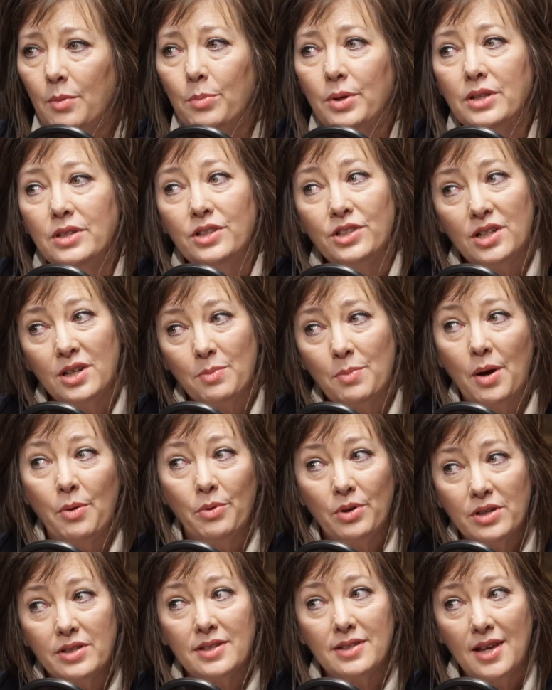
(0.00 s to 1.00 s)
But Jim, I
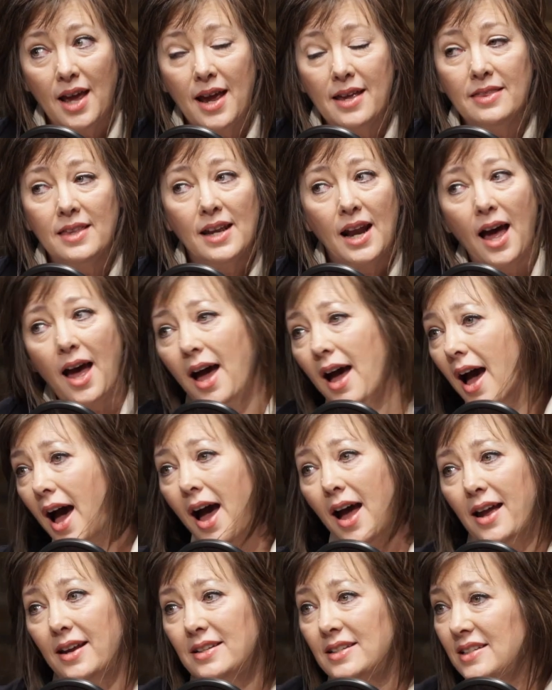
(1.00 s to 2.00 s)
will say that
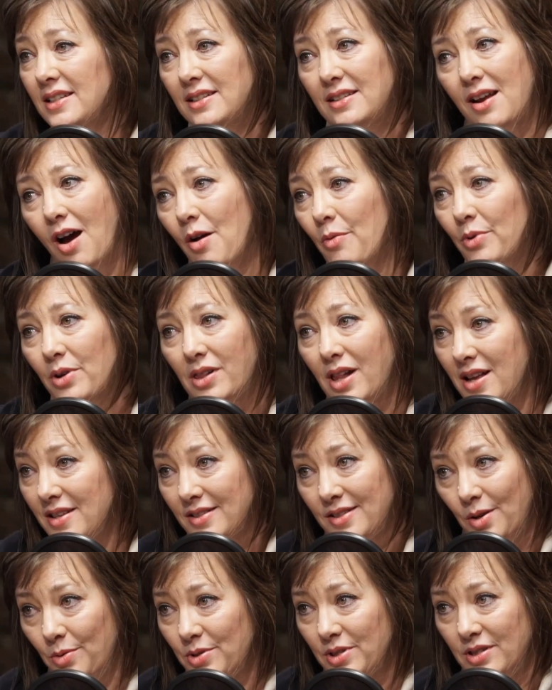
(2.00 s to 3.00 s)
I did not
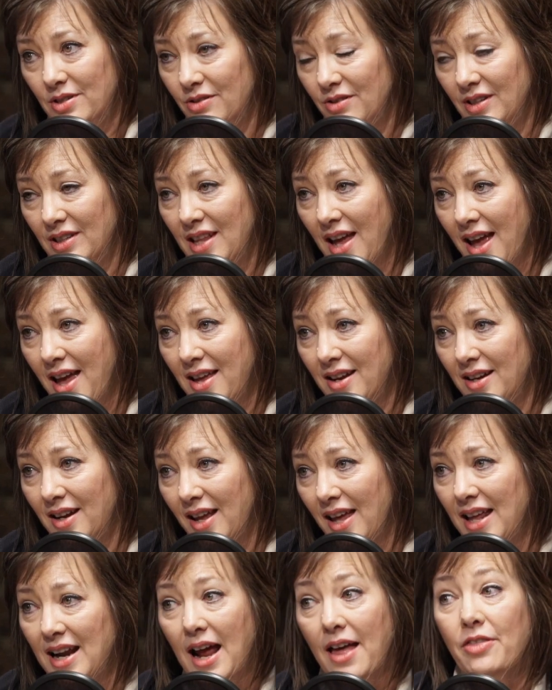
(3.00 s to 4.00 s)
realize I was doing that.
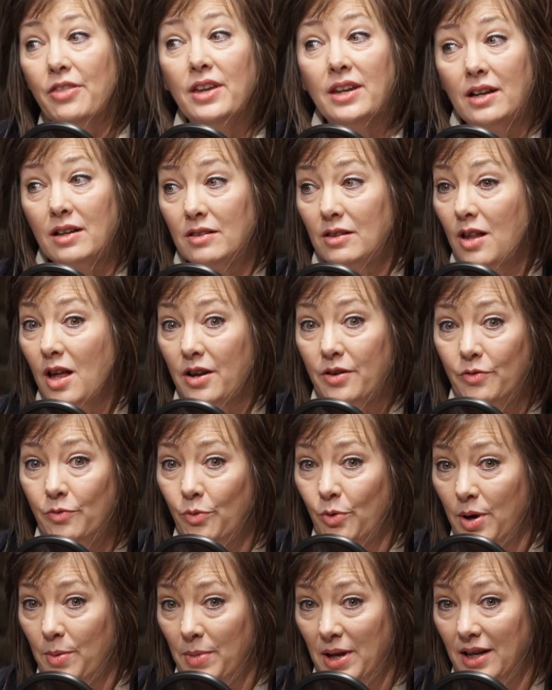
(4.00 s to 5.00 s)
And I think a lot of
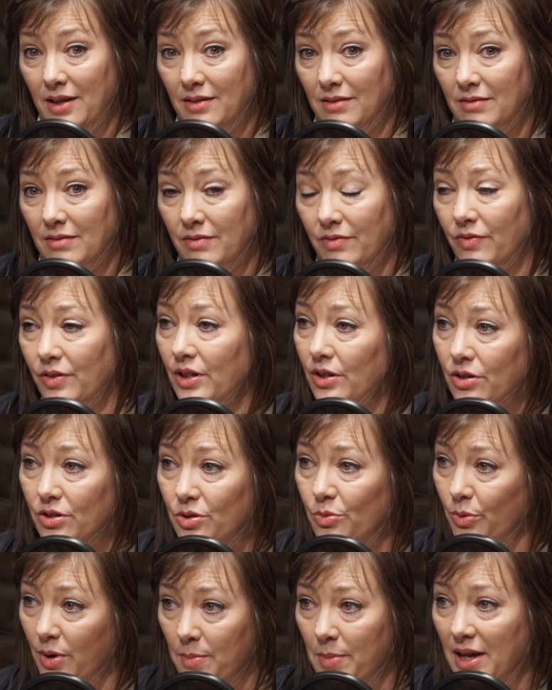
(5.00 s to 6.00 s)
women,
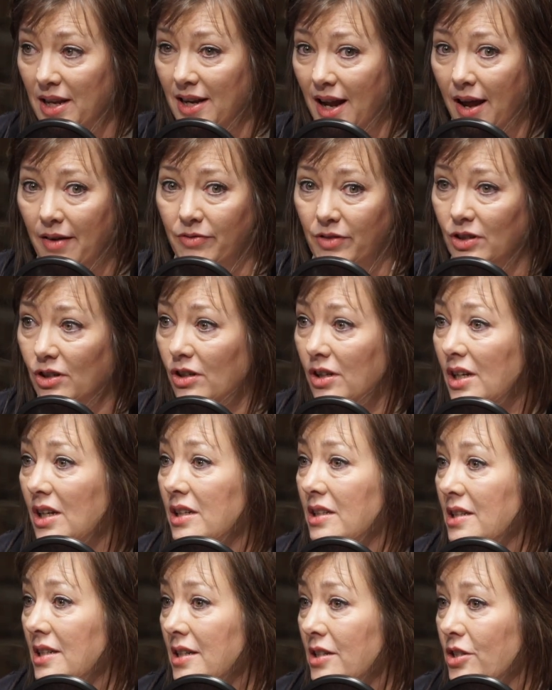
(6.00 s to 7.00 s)
fierce women, have good
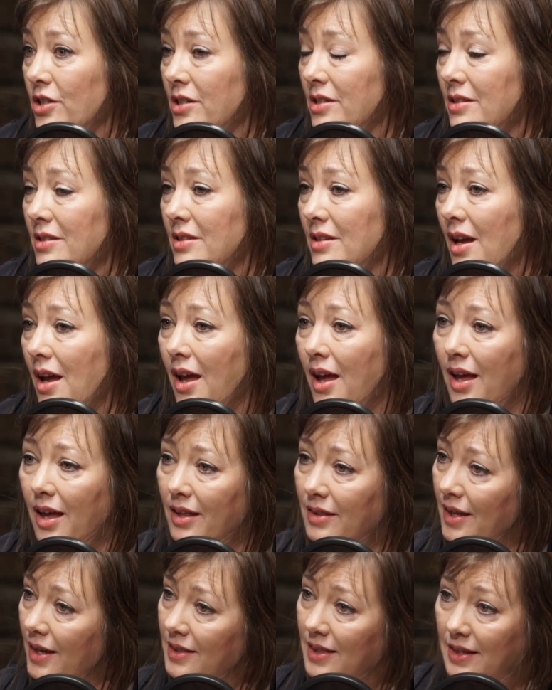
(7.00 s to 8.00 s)
intentions.
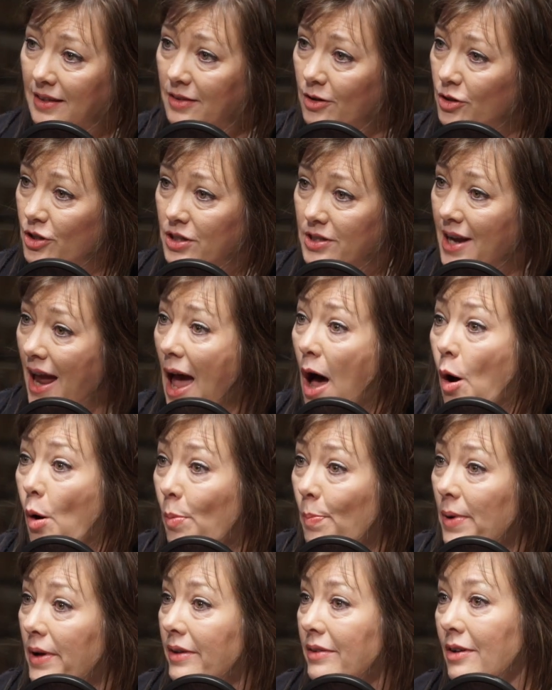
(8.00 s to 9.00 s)
They think they're just
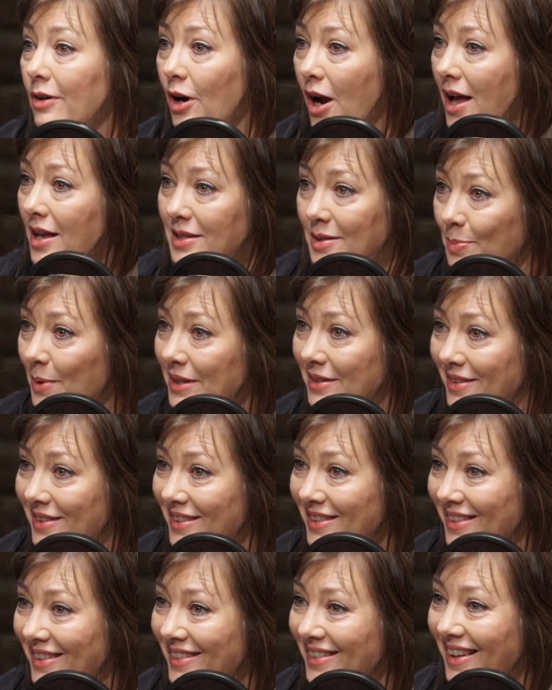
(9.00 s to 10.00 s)
helping their husbands.